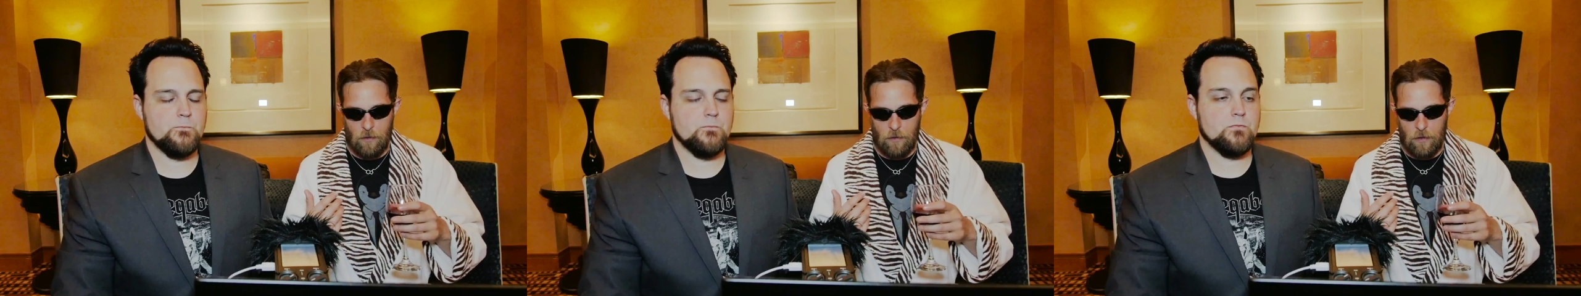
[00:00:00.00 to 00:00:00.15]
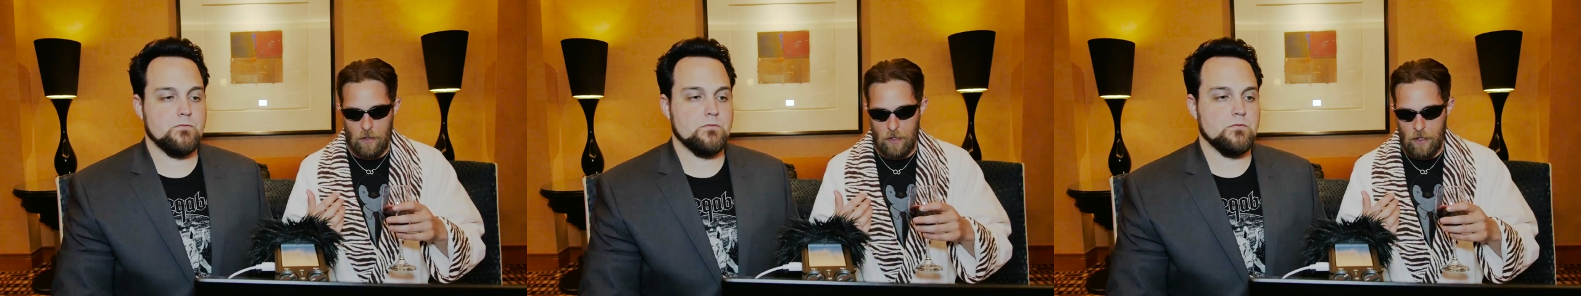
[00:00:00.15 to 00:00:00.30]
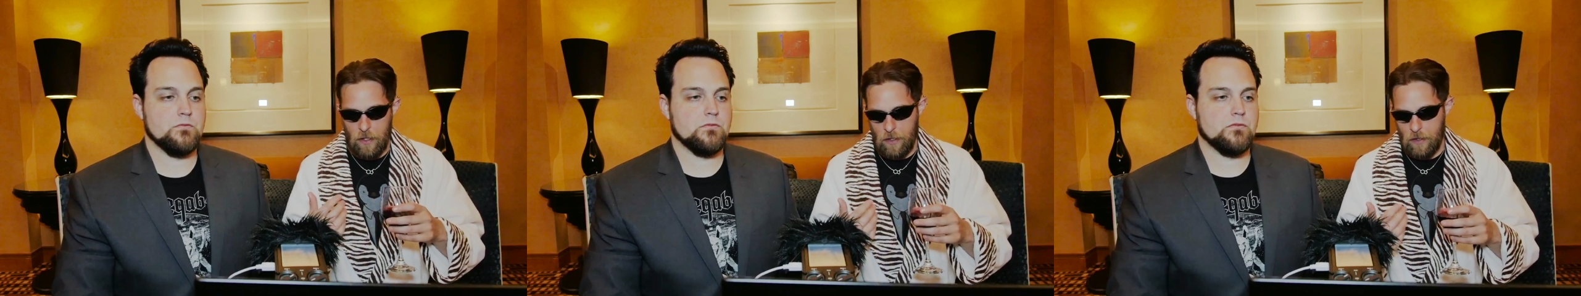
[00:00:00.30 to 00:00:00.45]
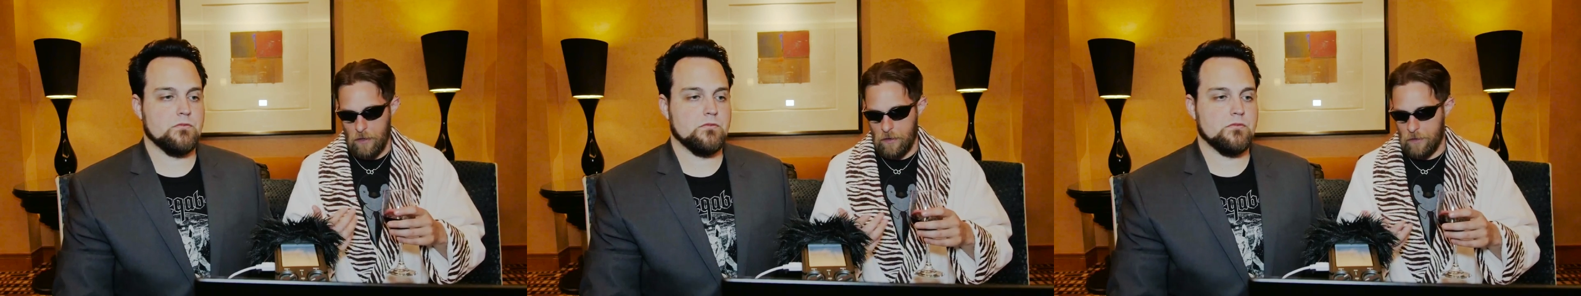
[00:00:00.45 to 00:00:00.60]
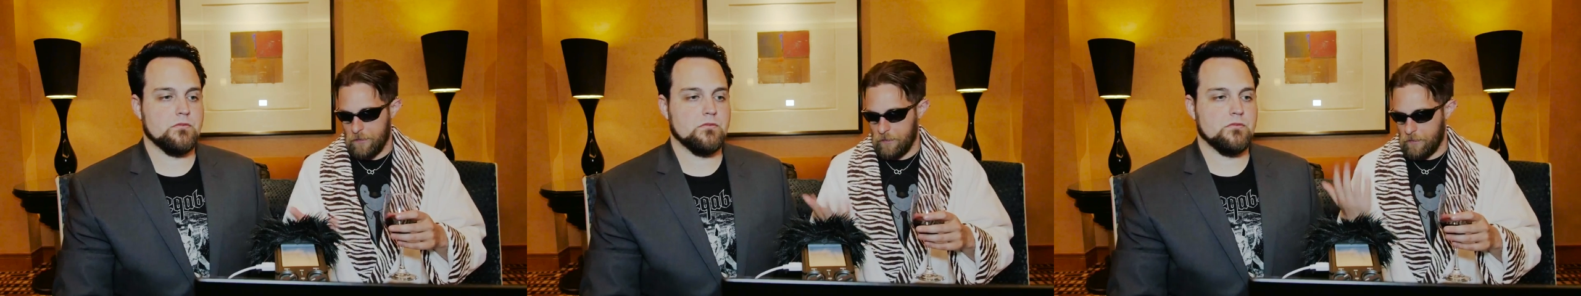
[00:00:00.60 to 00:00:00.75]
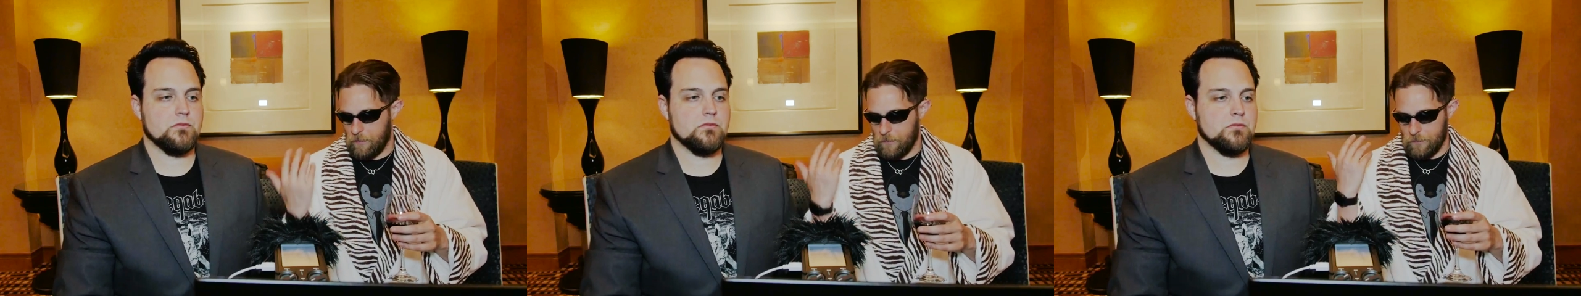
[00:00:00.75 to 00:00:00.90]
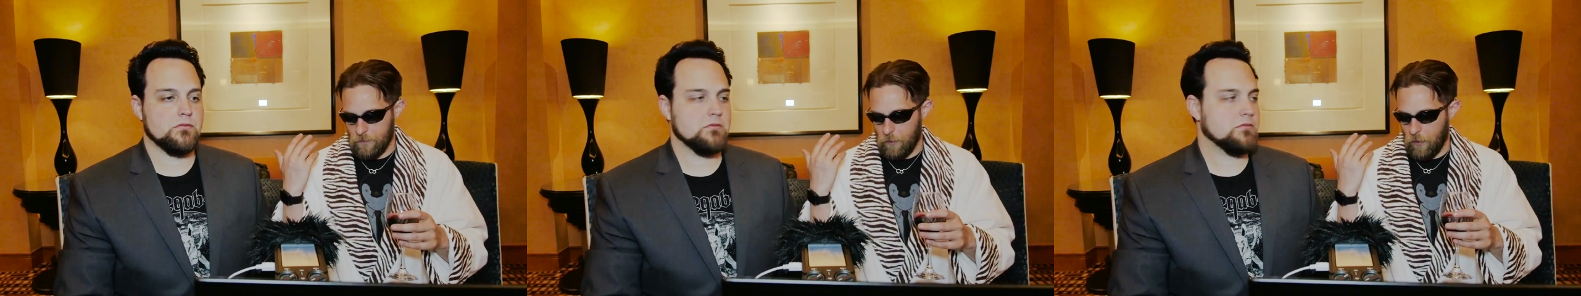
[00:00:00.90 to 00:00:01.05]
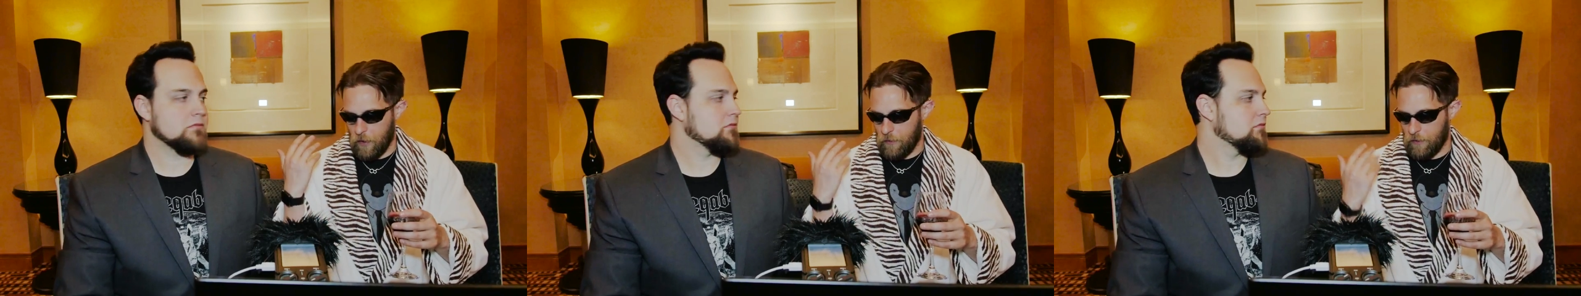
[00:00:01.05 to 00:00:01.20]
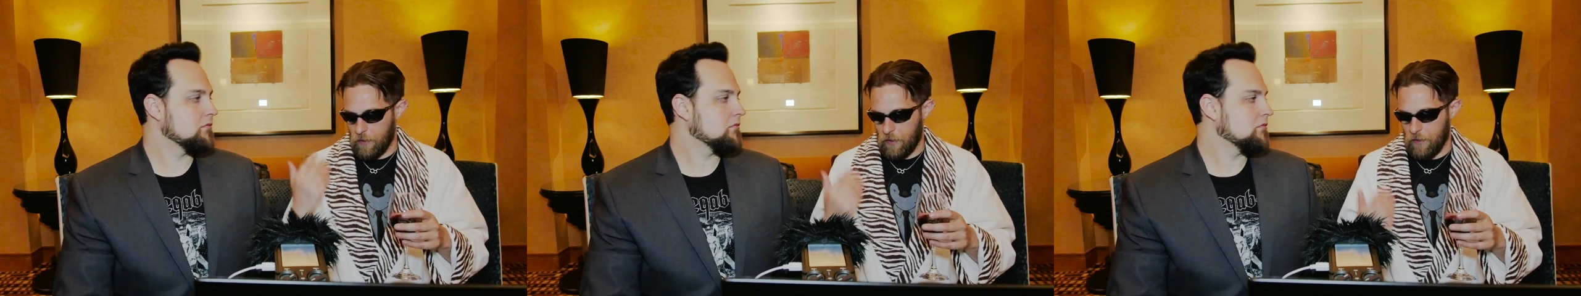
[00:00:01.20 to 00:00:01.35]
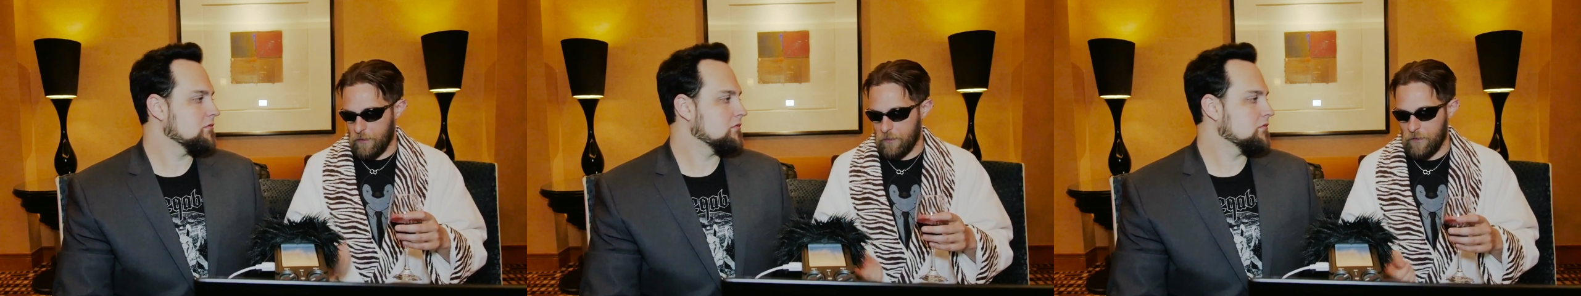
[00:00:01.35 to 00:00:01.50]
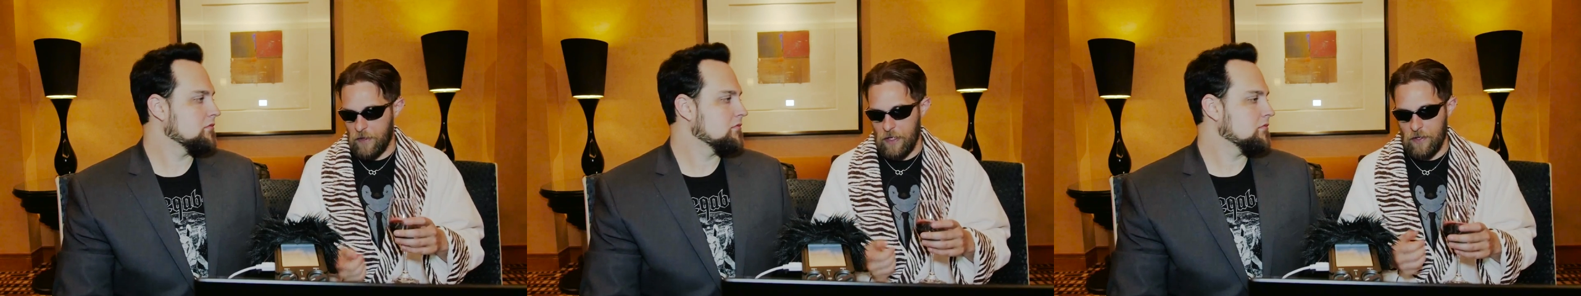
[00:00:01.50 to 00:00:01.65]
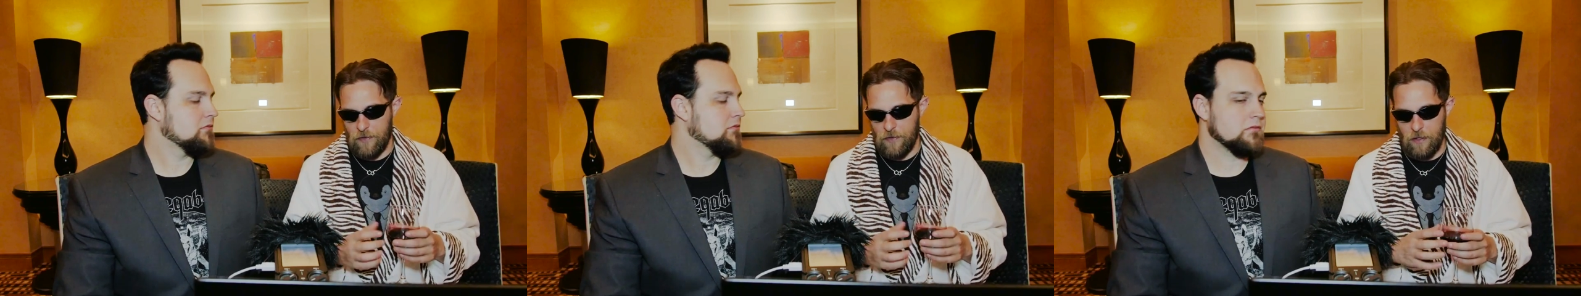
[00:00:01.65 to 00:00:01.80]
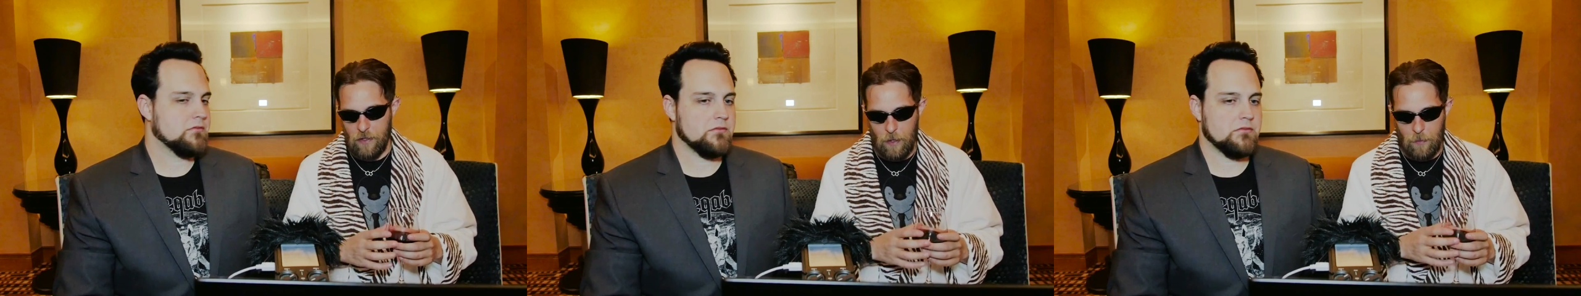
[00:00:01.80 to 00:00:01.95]
Speaker 1: or uh, one of those other
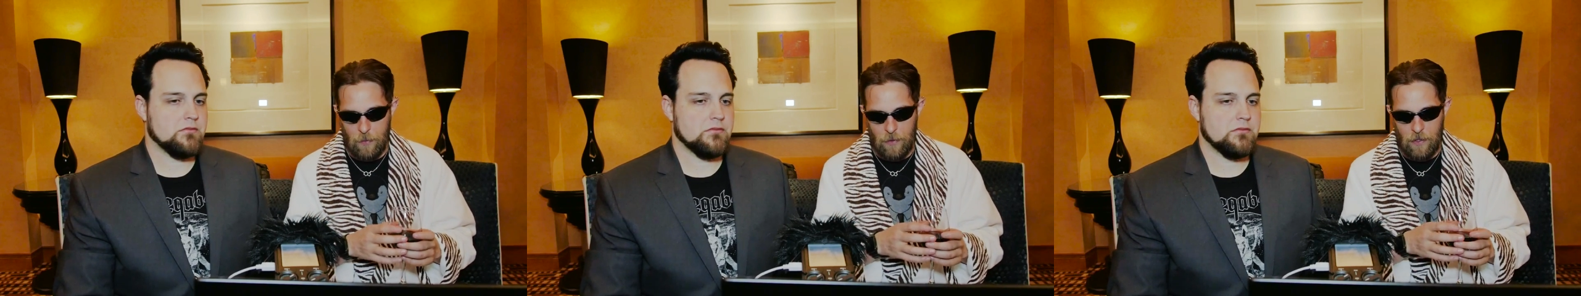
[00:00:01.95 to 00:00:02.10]
fancy